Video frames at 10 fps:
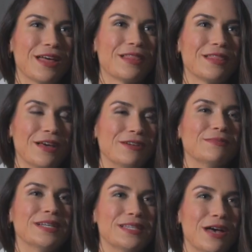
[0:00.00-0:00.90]
Loving
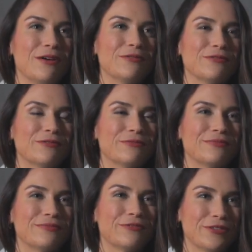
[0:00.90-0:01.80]
myself
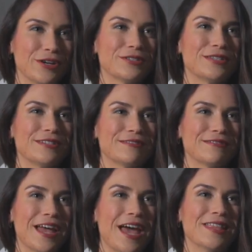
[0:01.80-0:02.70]
first
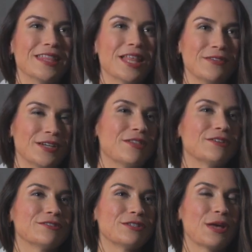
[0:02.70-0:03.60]
and then loving
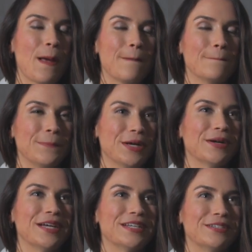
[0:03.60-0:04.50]
others,
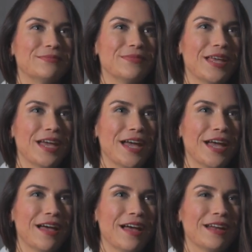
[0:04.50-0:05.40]
period.
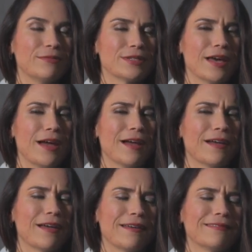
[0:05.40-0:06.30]
And he was like,
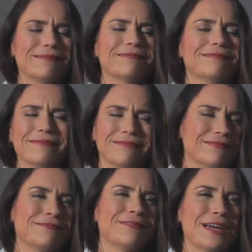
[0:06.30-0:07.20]

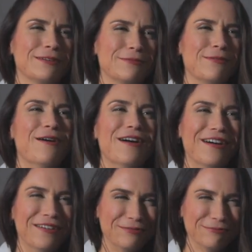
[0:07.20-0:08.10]
wait,
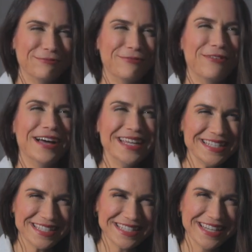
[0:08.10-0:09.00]

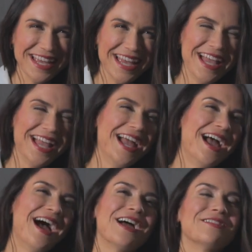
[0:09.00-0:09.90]
what?
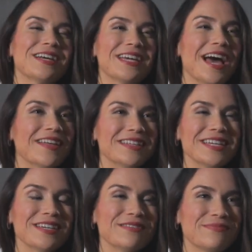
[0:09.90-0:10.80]
I'm like, yeah, that's
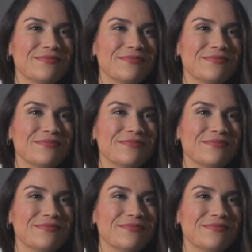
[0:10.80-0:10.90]
it.